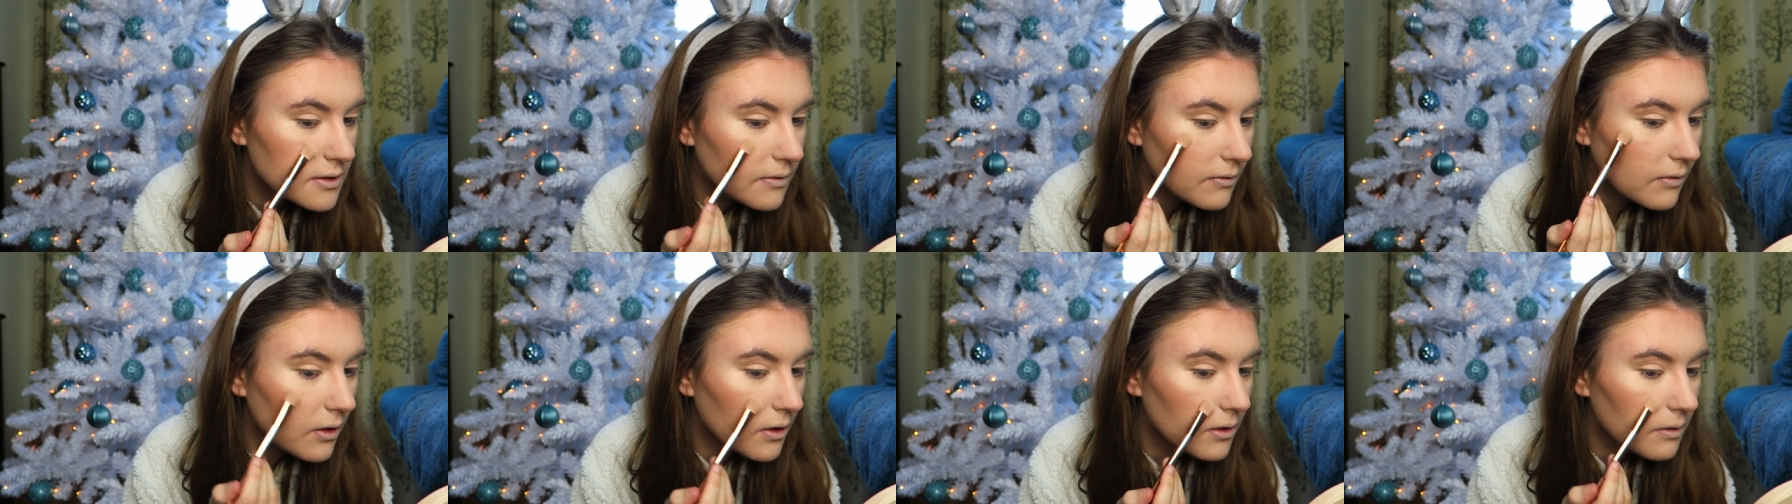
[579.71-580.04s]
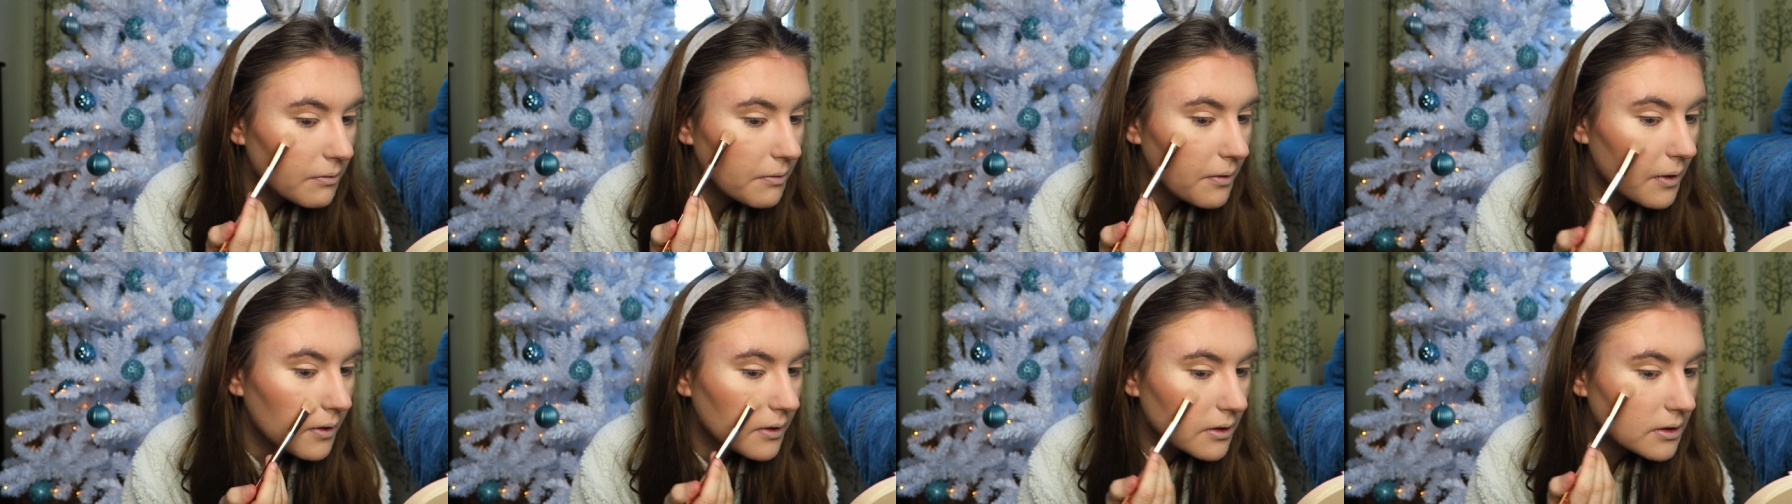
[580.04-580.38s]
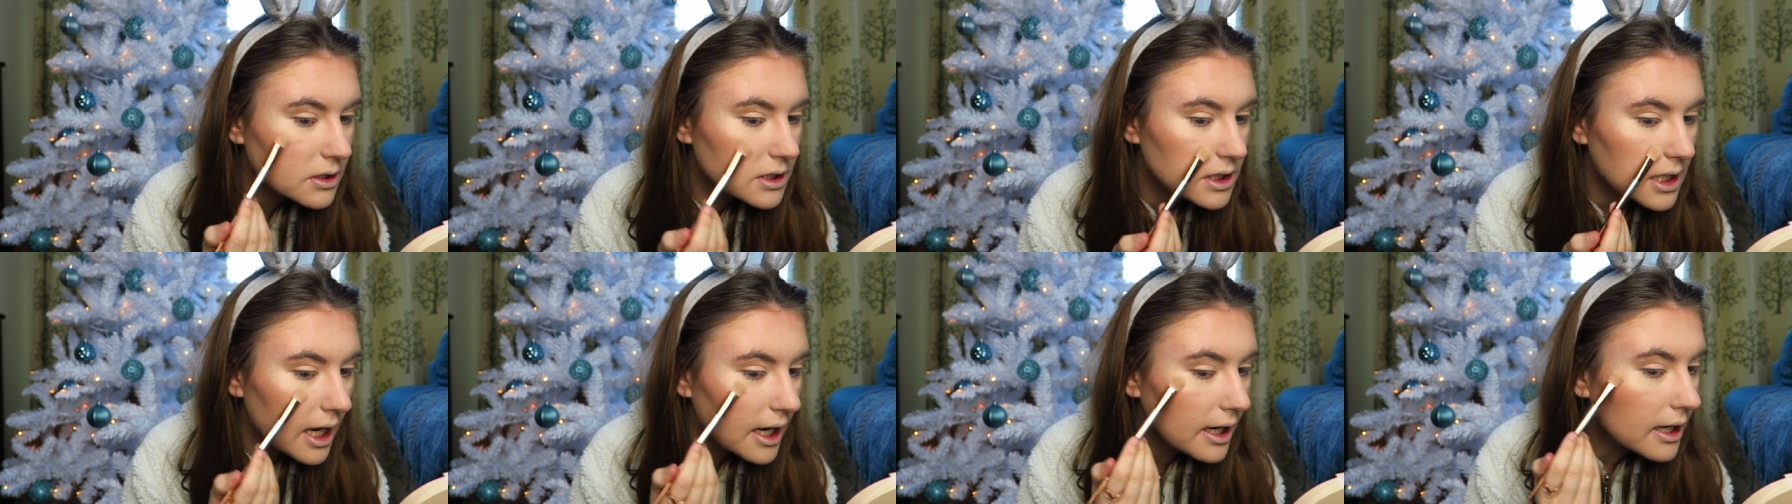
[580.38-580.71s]
you've got the
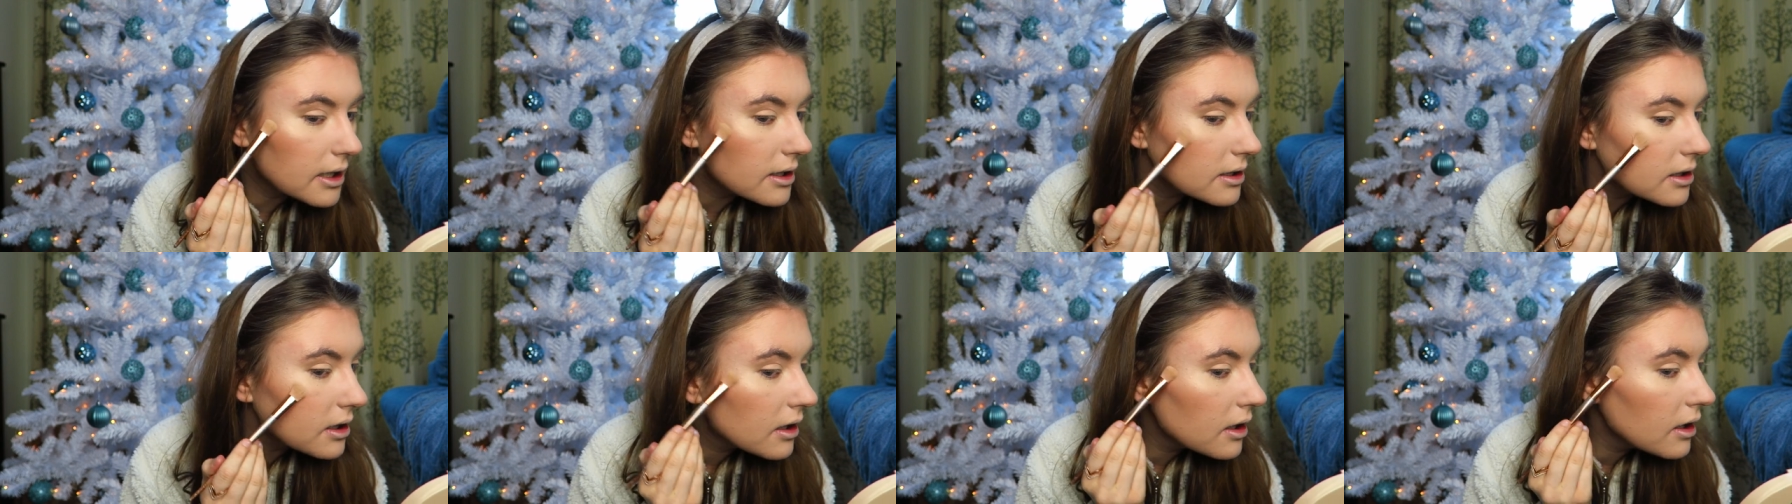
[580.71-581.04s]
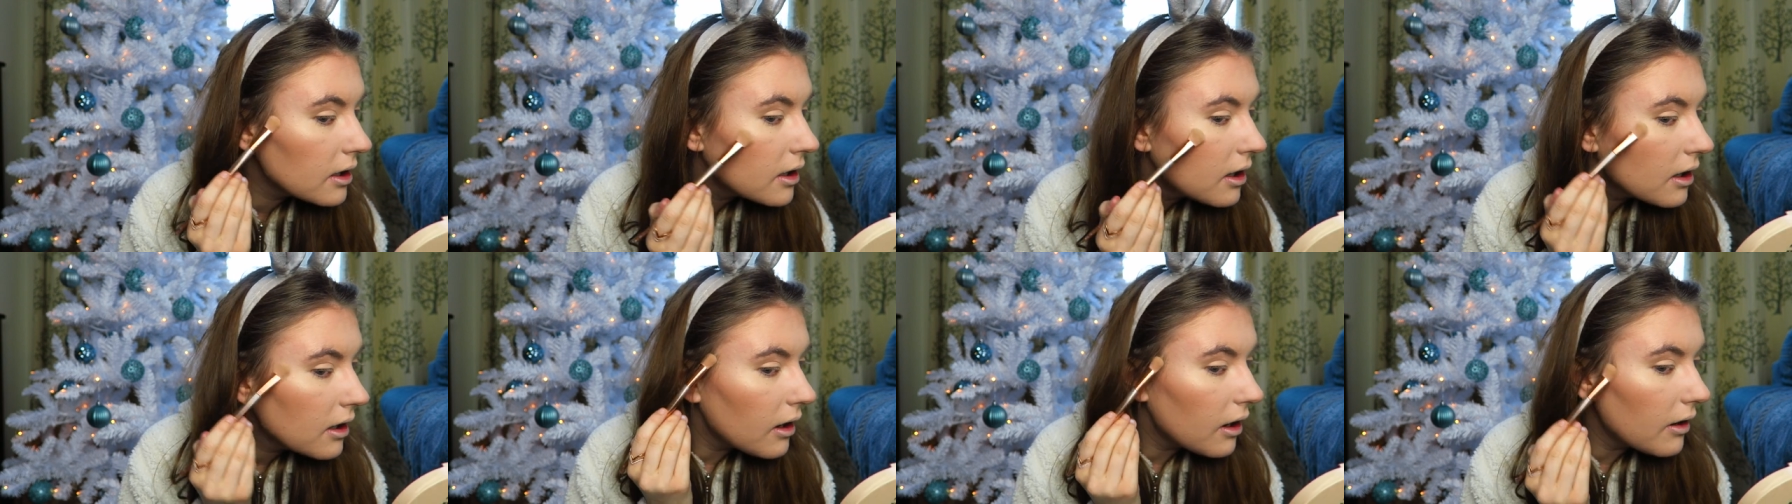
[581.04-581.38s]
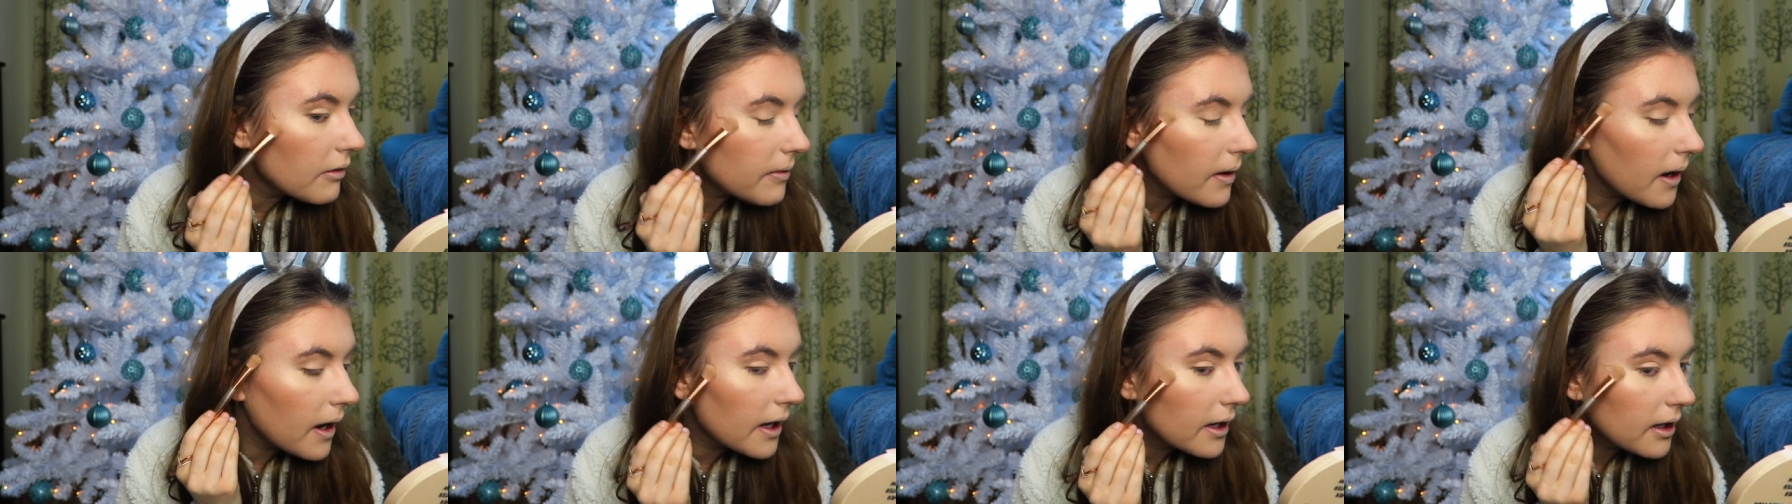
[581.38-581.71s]
wrong shade
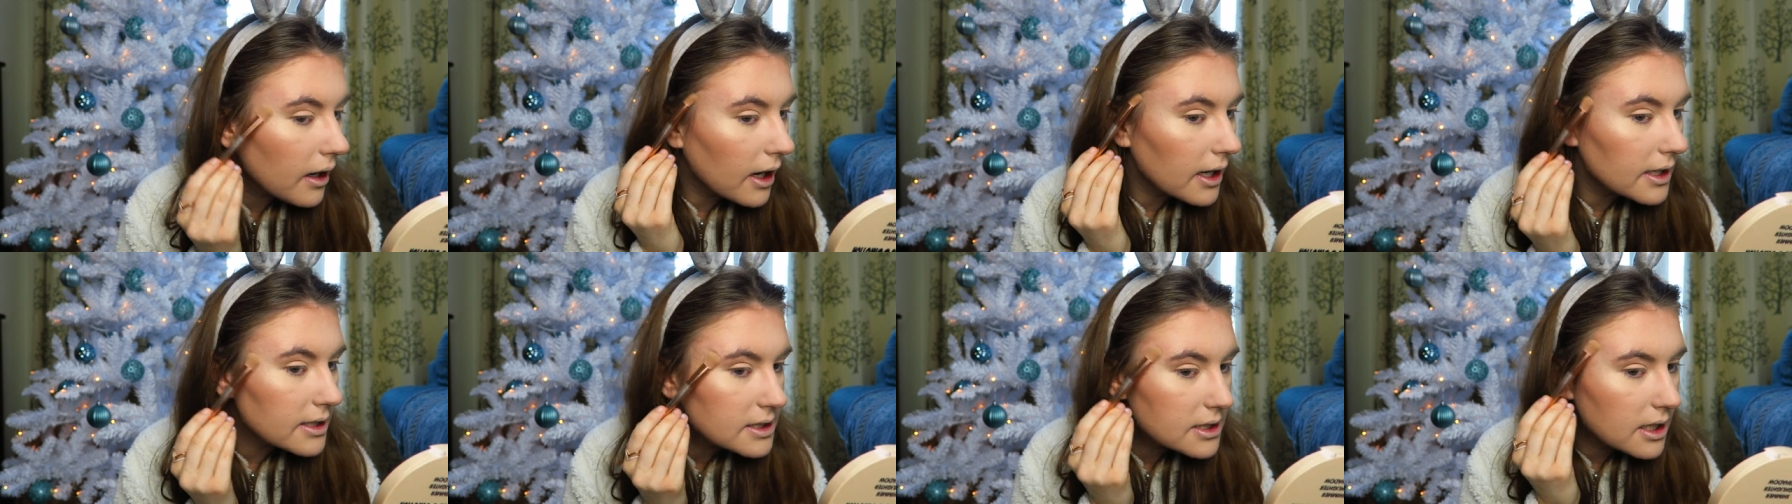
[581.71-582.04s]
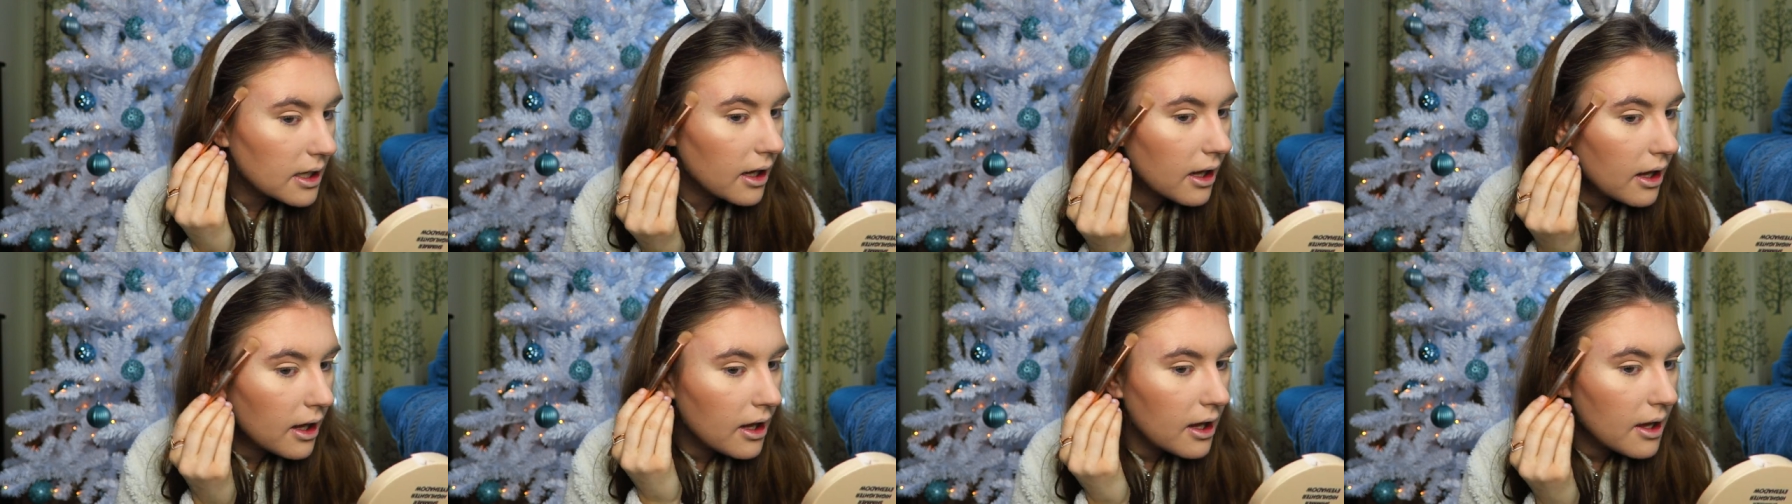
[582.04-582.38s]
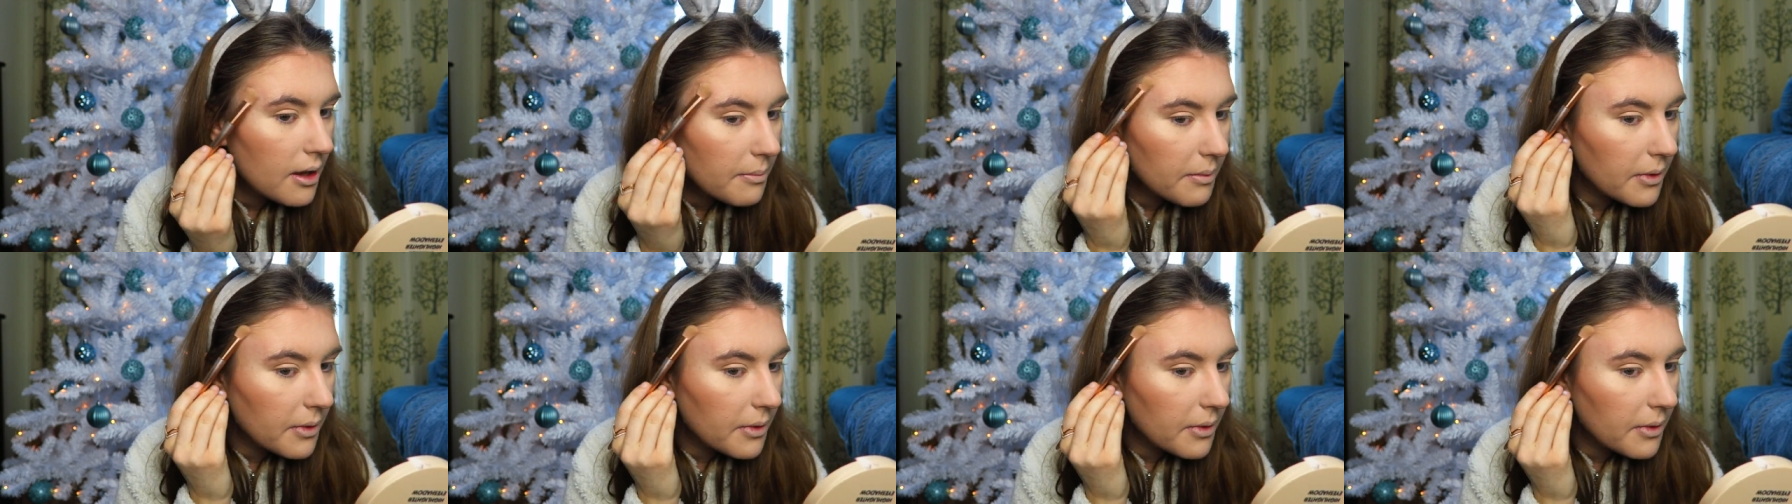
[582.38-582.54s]
of highlighter.